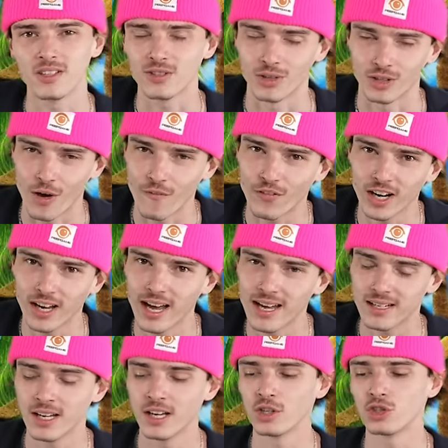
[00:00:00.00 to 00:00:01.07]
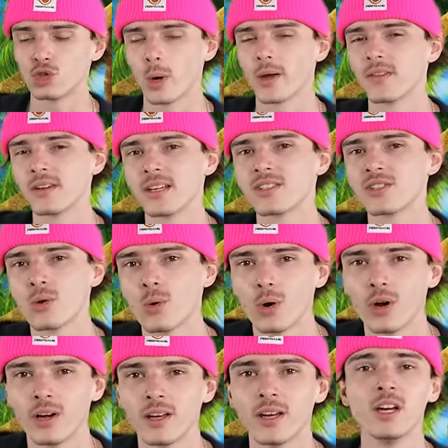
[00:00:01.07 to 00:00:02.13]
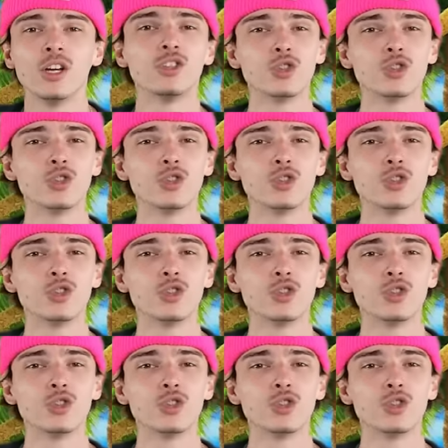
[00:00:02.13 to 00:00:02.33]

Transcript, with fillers: So don't forget, join the Discord,